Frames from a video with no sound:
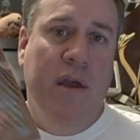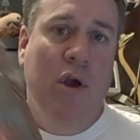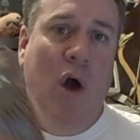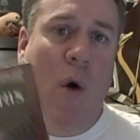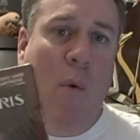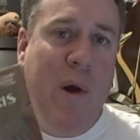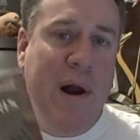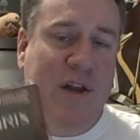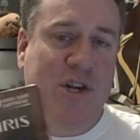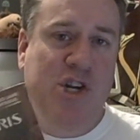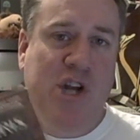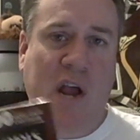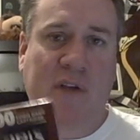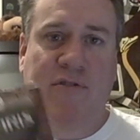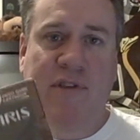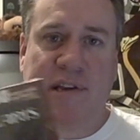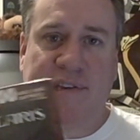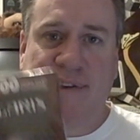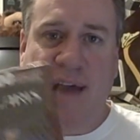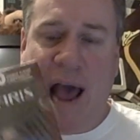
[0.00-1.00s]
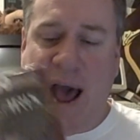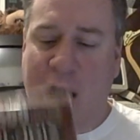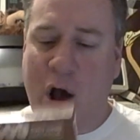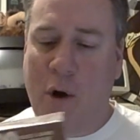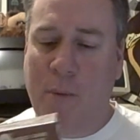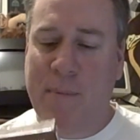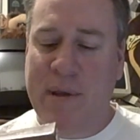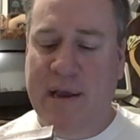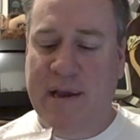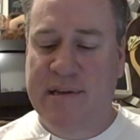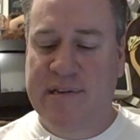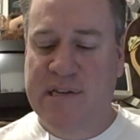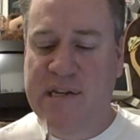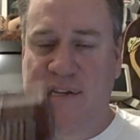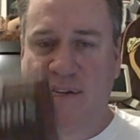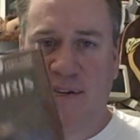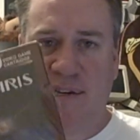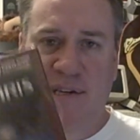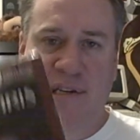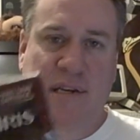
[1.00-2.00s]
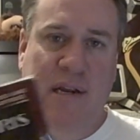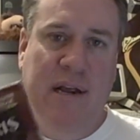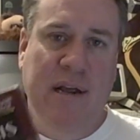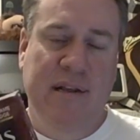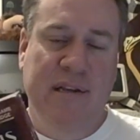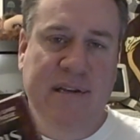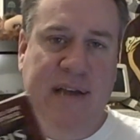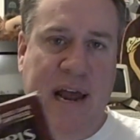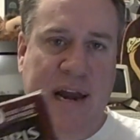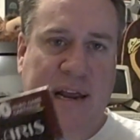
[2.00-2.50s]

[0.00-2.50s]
Y'all want to check this out, because this